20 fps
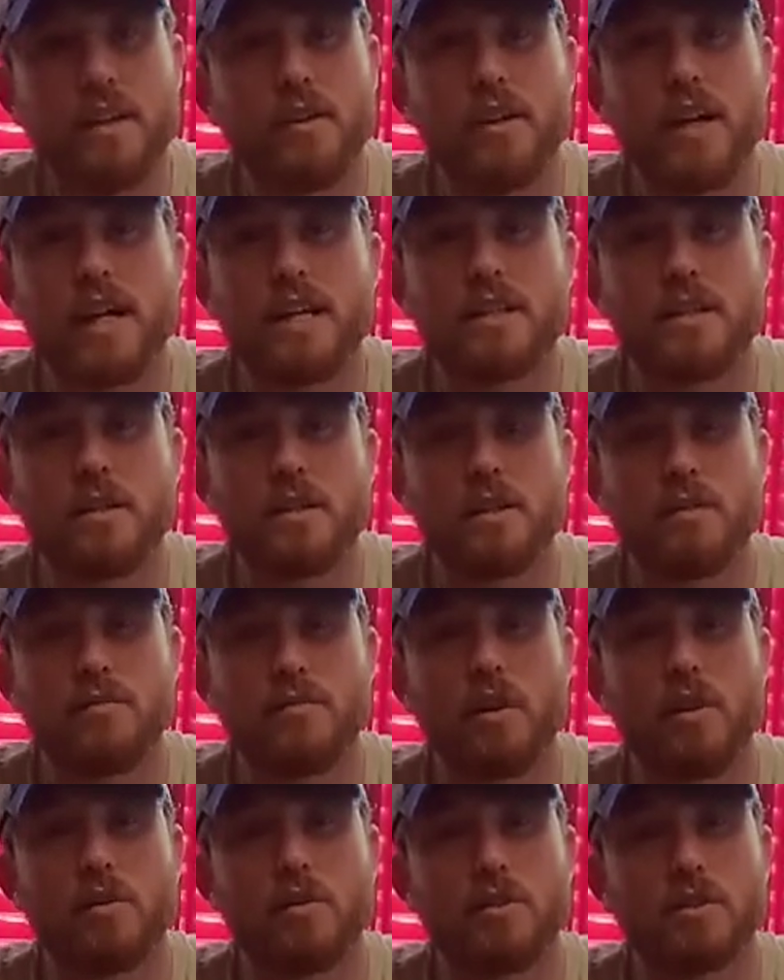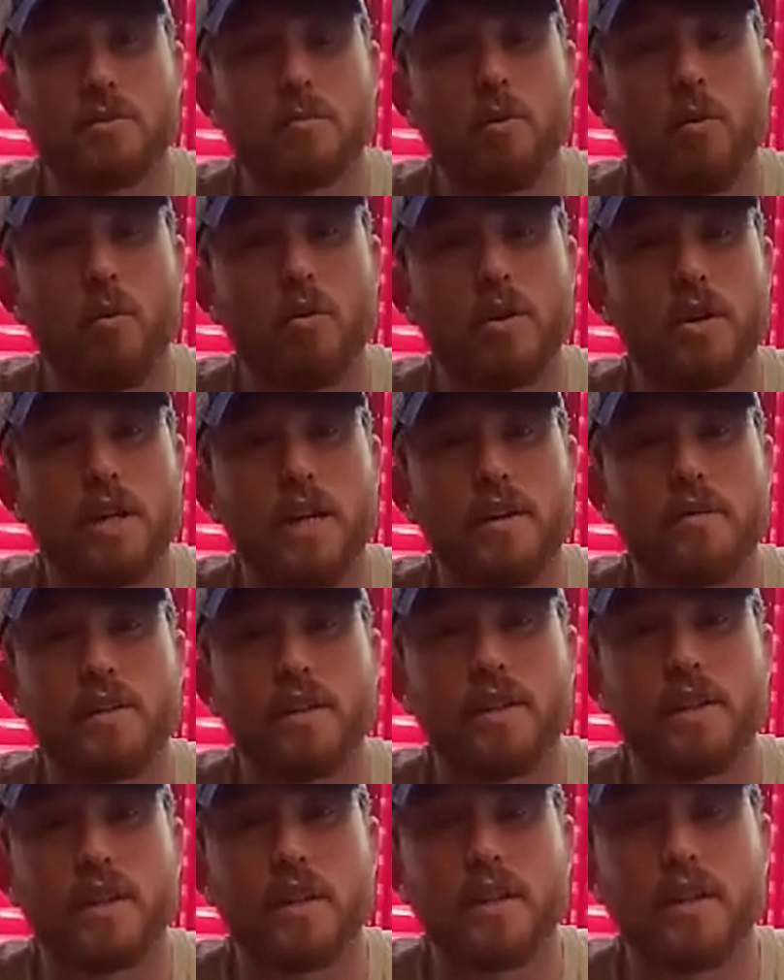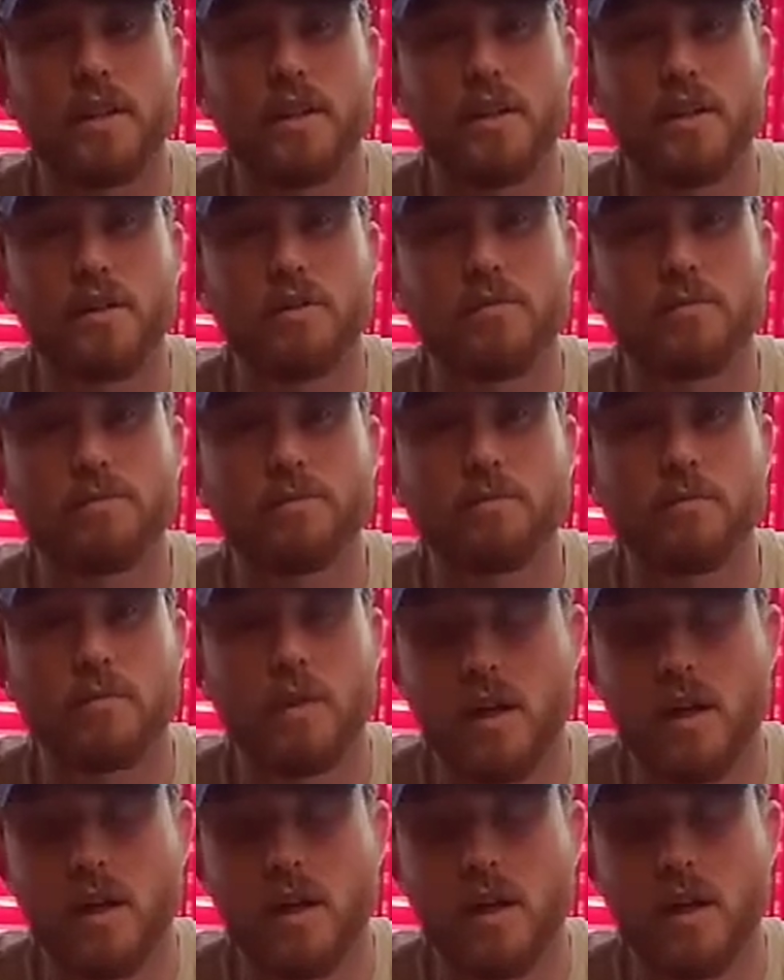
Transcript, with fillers: thank you guys enough for all the support and everything, you know.